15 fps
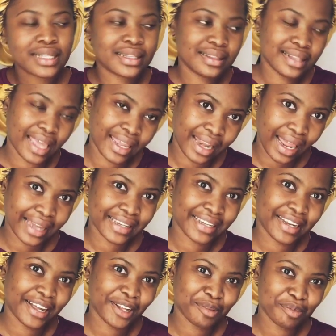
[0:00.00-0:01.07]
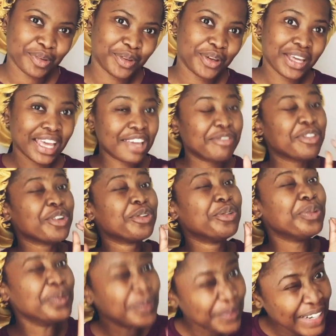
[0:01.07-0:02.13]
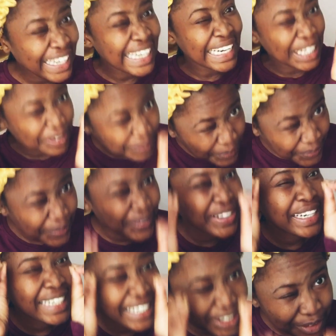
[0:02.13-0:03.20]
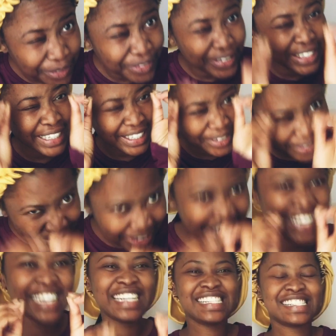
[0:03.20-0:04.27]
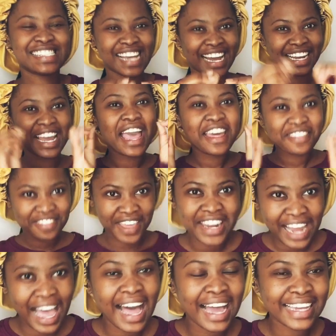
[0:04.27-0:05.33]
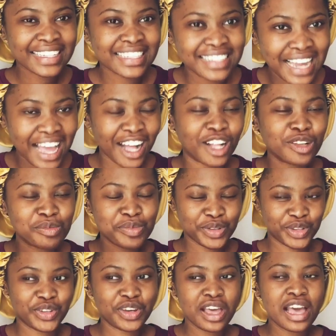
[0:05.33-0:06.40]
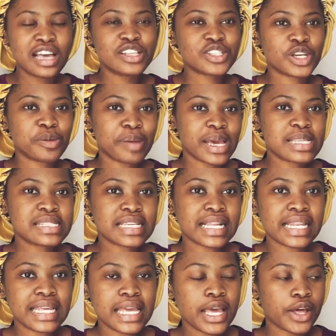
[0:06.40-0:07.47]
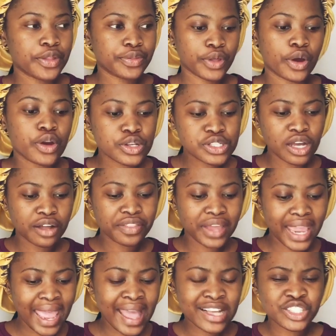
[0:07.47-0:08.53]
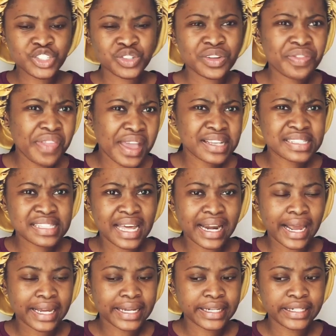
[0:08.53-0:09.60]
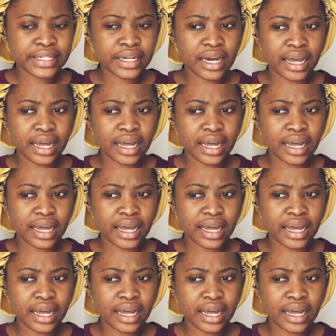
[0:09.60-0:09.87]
then I can help. If you're really, really, really, really stuck, then I can help you. So basically, those are the extra things that I can